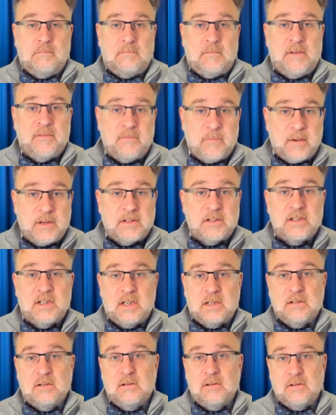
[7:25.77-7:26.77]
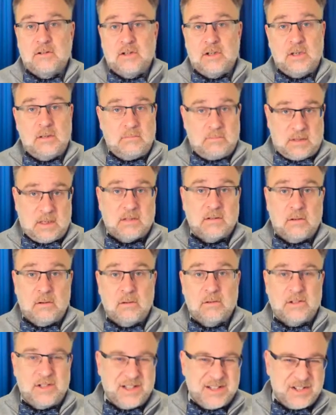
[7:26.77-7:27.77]
Information technology
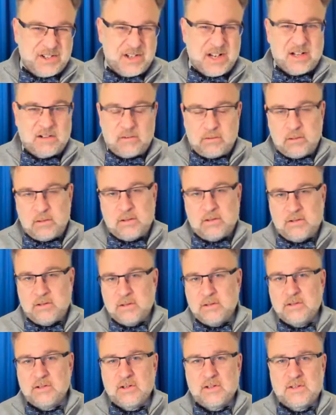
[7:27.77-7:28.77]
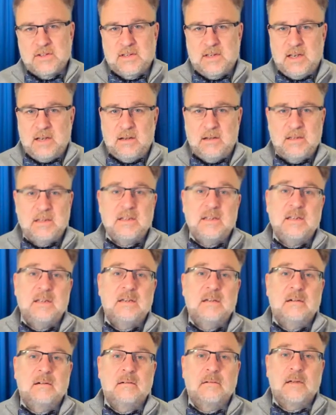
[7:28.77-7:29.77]
in general, it shouldn't just say IT
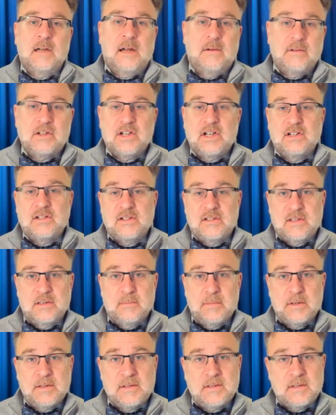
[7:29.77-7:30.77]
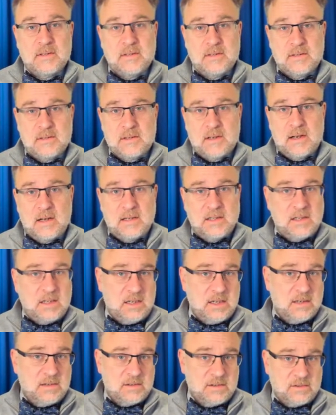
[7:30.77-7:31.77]
here, and how it changes the business. IT
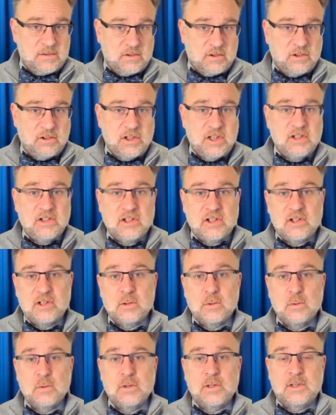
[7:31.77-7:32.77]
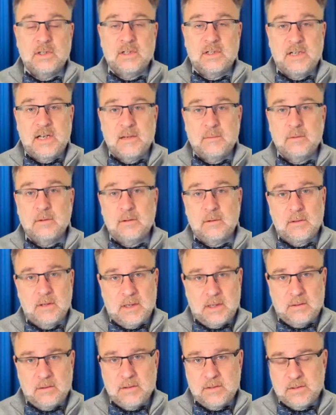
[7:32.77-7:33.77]
is a strategic tool and enabler,
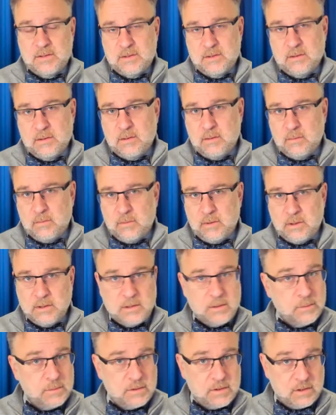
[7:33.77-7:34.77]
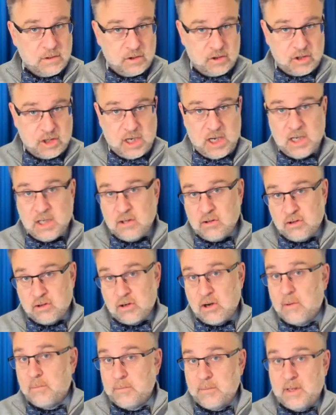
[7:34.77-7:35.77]
and also we'll use the chain
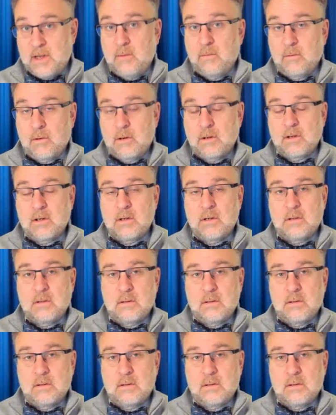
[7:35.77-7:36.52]
shop network